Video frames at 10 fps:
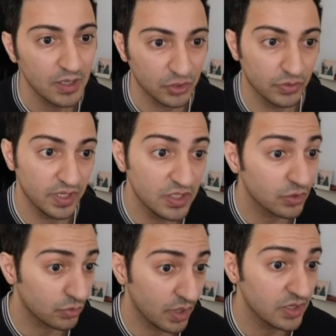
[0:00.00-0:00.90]
So
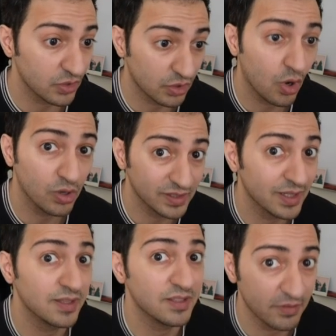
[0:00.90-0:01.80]
these arrays are
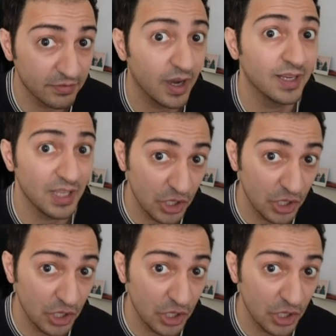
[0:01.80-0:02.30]
constantly defined